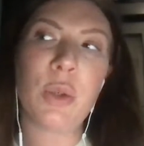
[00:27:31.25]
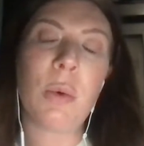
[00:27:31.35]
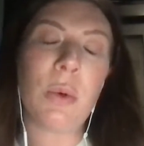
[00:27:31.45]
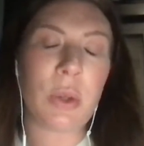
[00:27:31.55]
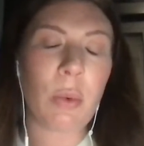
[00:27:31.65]

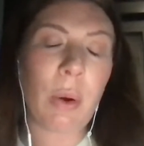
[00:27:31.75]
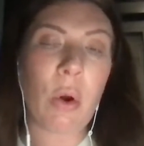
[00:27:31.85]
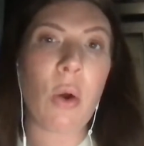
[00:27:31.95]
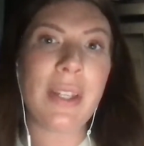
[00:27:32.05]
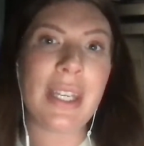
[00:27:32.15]
we were
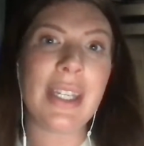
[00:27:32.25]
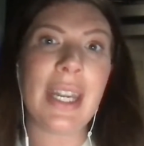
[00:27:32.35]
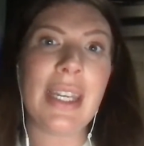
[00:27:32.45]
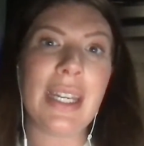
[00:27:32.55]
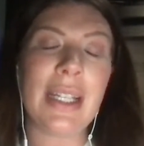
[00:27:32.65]
always
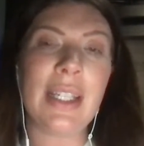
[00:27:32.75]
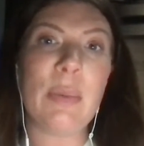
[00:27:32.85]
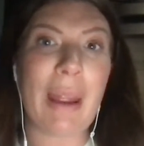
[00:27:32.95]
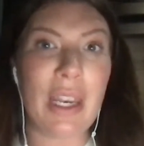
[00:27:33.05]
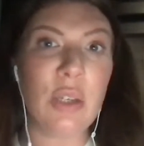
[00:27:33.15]
intending to
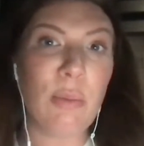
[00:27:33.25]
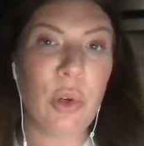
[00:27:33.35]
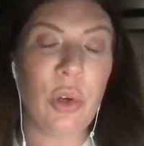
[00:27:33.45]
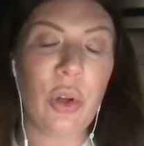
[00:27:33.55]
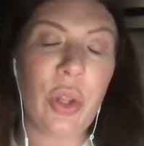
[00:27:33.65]
spend
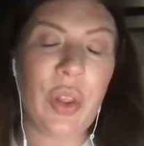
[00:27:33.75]
more